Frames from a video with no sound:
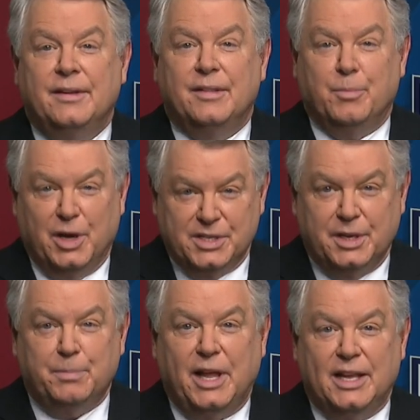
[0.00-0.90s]
The
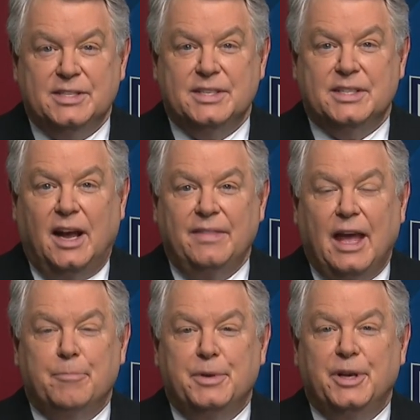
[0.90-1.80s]
president plans to sign
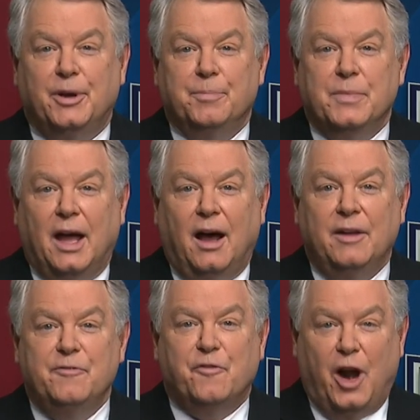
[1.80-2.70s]
that bill
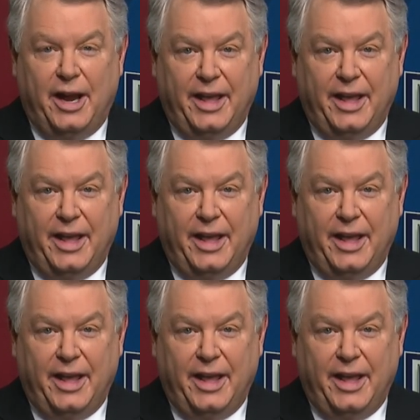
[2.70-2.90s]
on Friday.